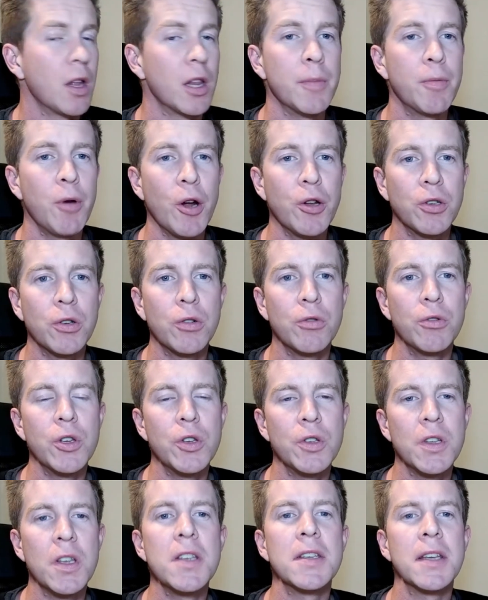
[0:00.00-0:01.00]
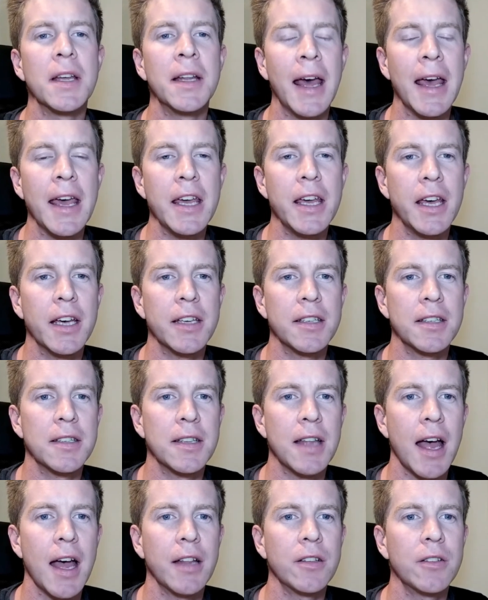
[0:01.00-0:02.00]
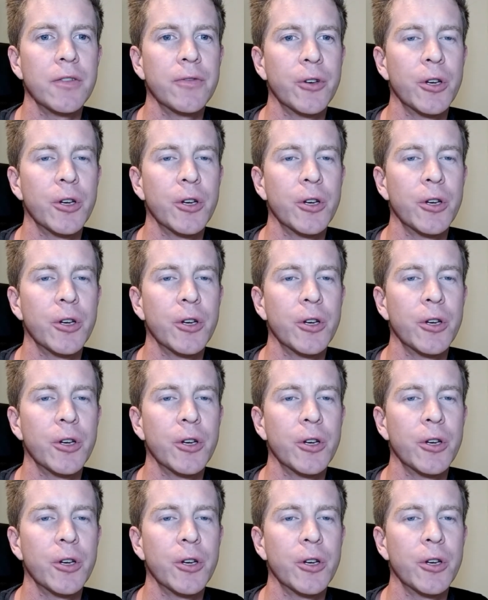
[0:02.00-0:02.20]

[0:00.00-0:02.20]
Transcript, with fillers: The protocol uses an AES standard